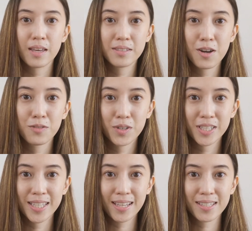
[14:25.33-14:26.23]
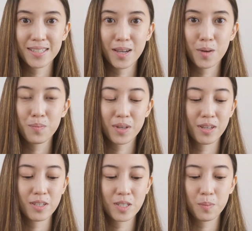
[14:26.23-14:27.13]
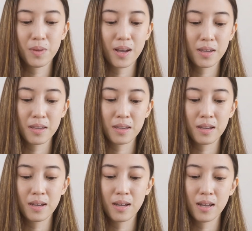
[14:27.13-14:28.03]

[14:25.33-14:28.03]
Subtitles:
and now for the next step is applying